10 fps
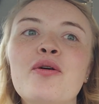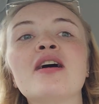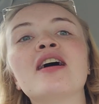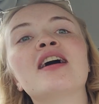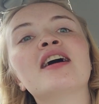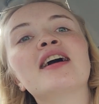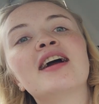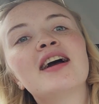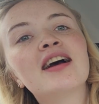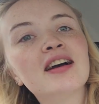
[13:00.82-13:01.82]

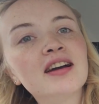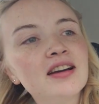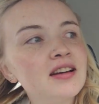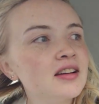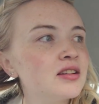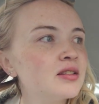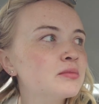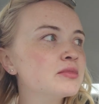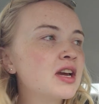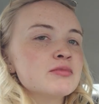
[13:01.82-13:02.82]
for
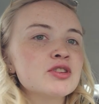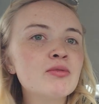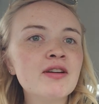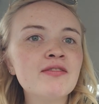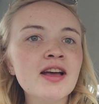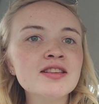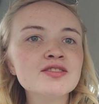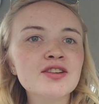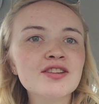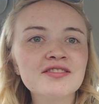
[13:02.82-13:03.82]
um, time to go by
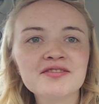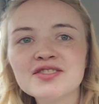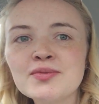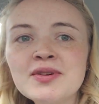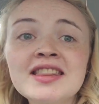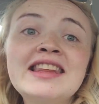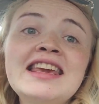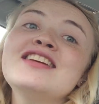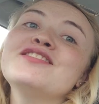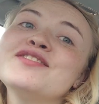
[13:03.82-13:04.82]
faster so we can
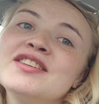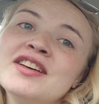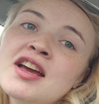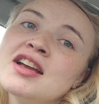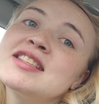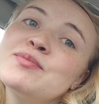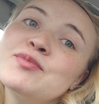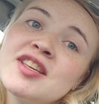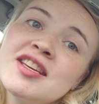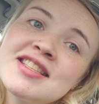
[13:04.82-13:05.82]
leave. So
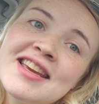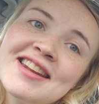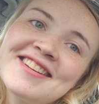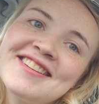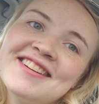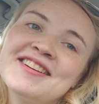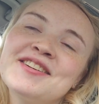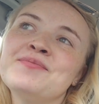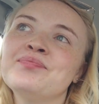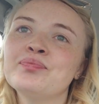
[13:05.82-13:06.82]
I'm really excited.
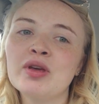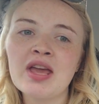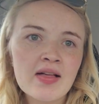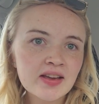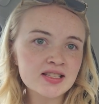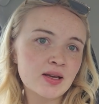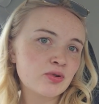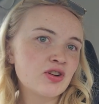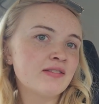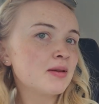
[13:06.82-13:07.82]
Um, but yeah, like I said,
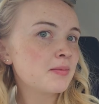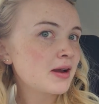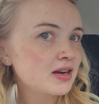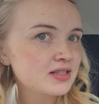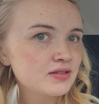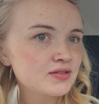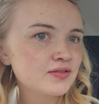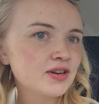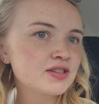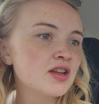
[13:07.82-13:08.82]
we're driving to my parents' house
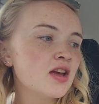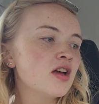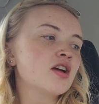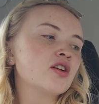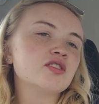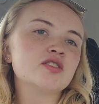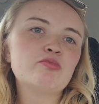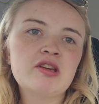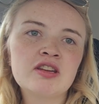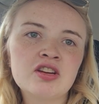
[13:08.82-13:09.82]
first. Chris
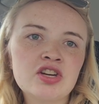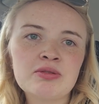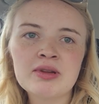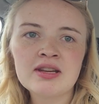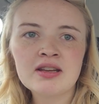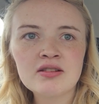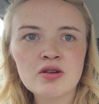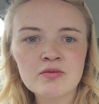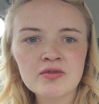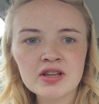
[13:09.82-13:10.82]
will be in here in a minute.
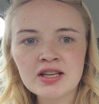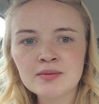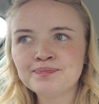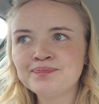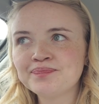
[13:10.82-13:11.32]
Hopefully